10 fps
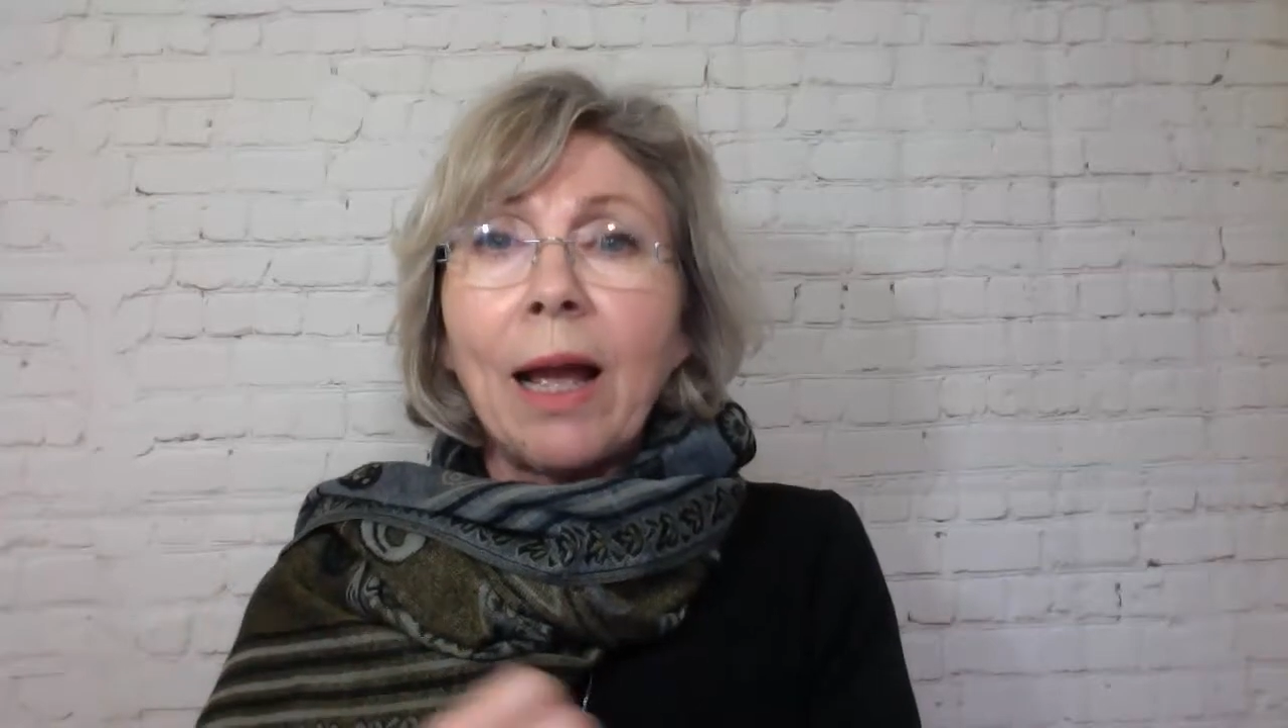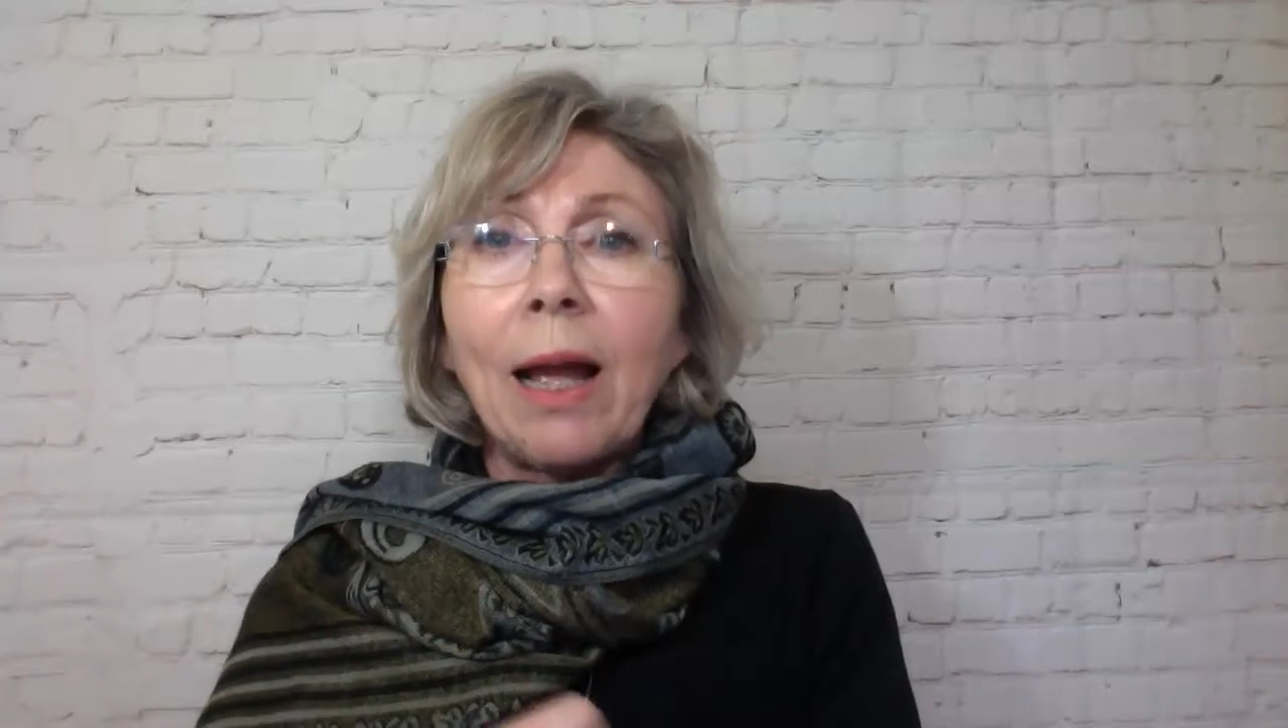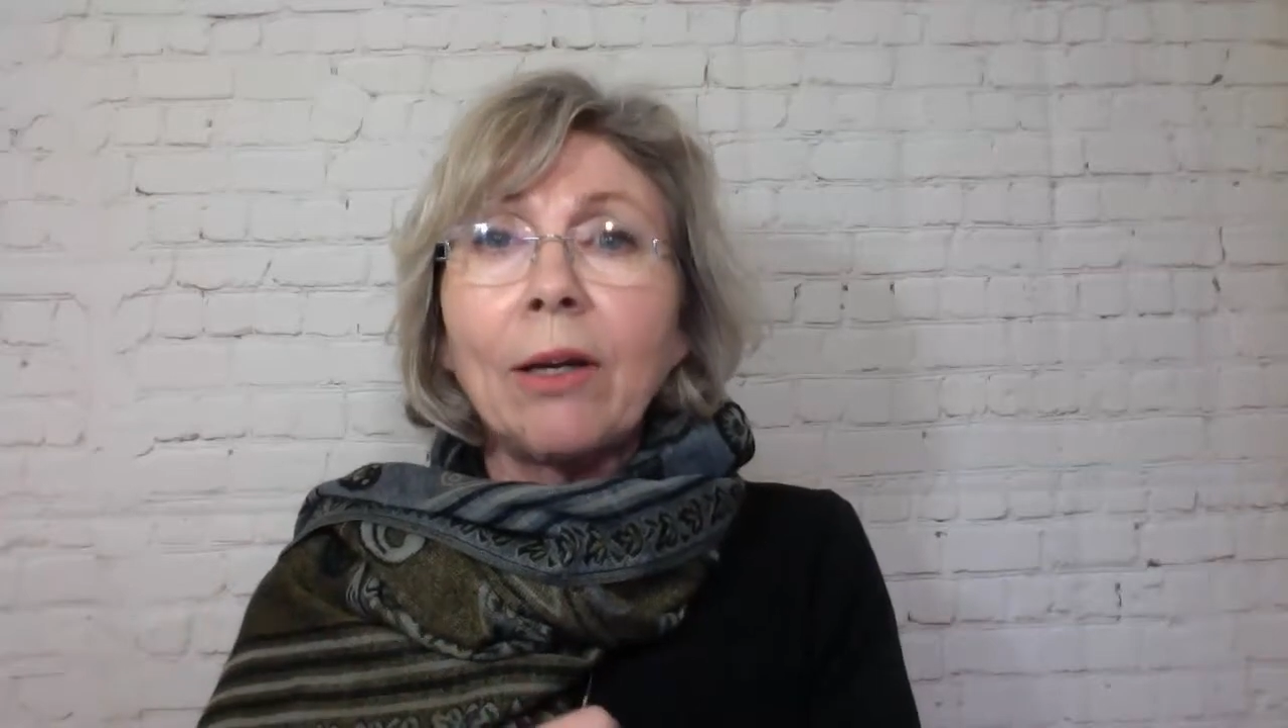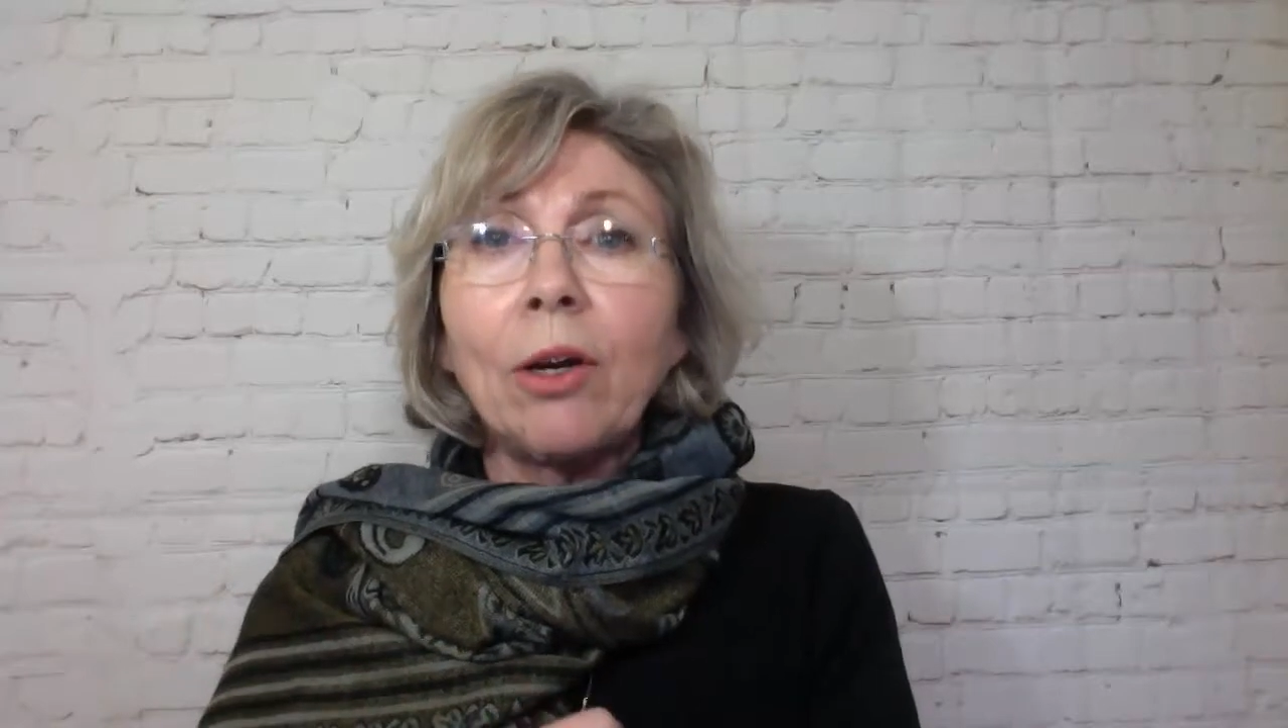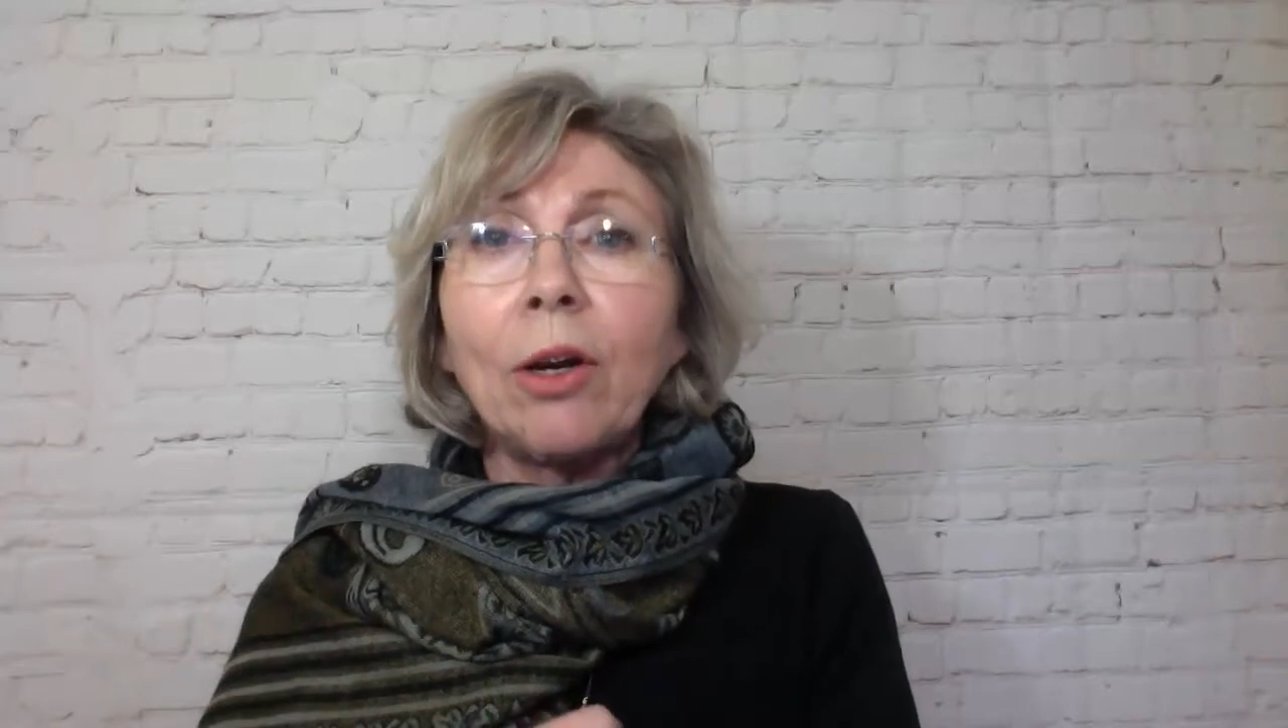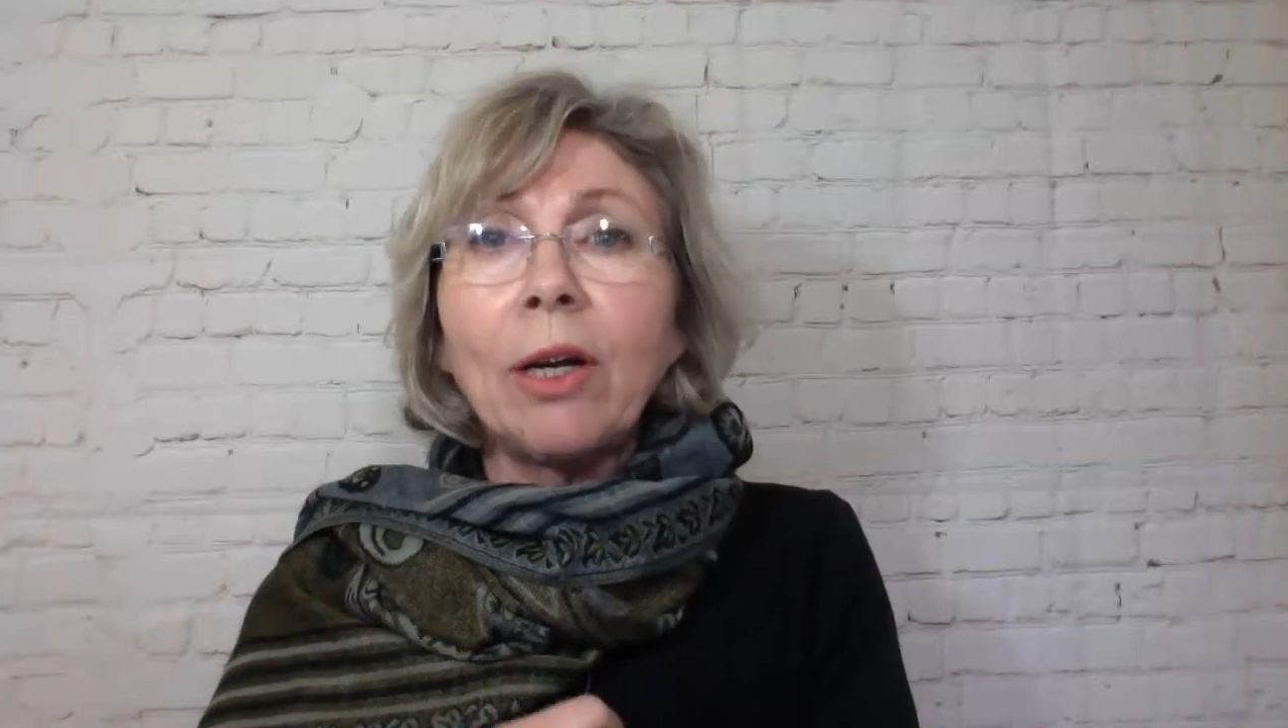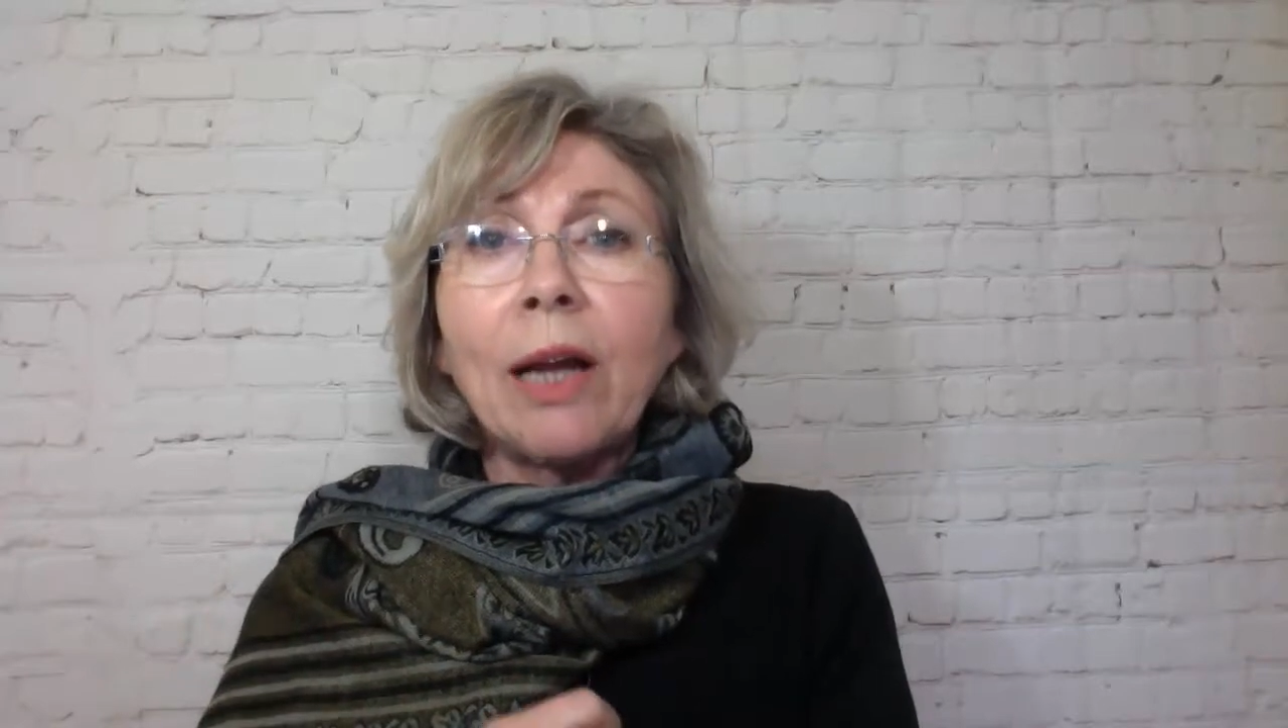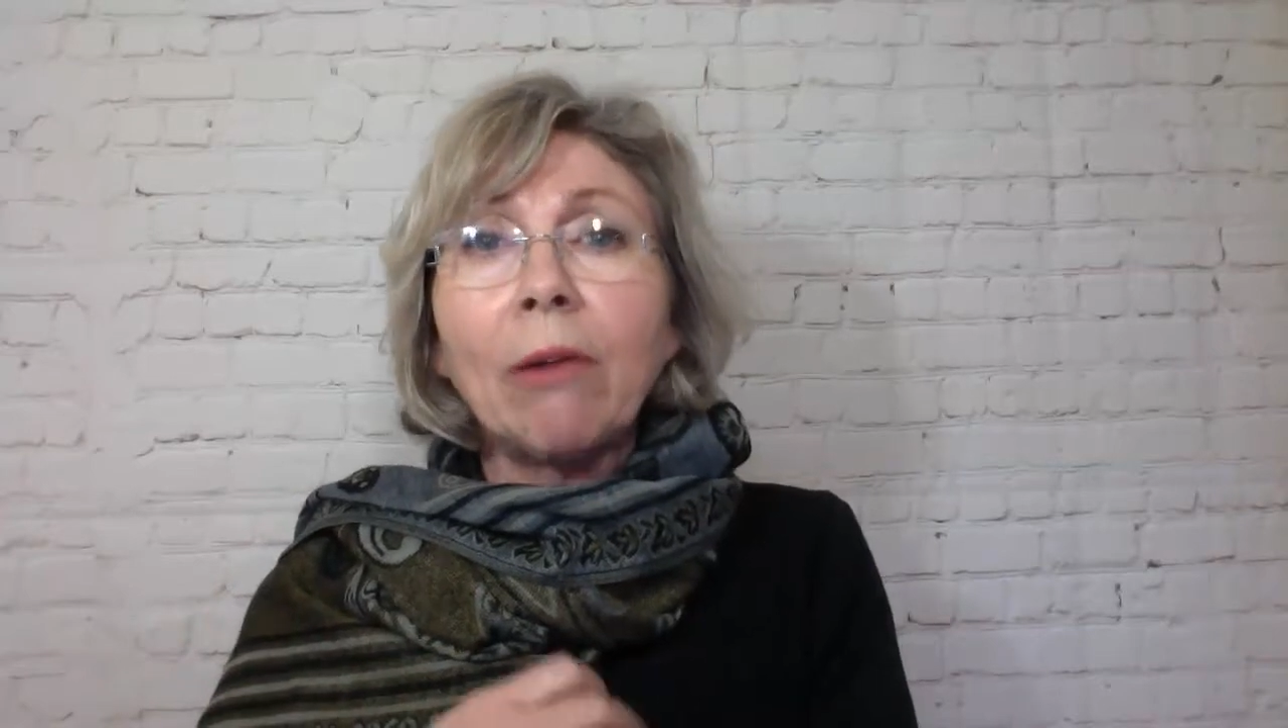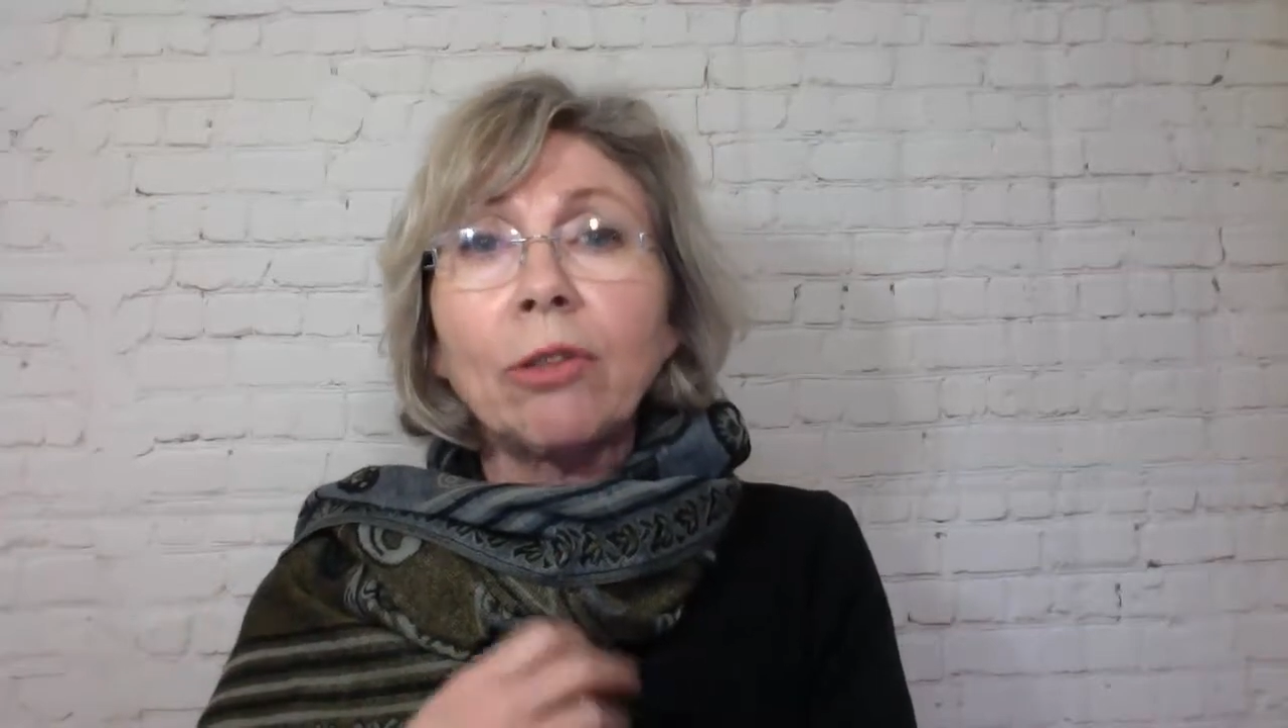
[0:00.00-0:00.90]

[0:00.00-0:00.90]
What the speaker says: and learn how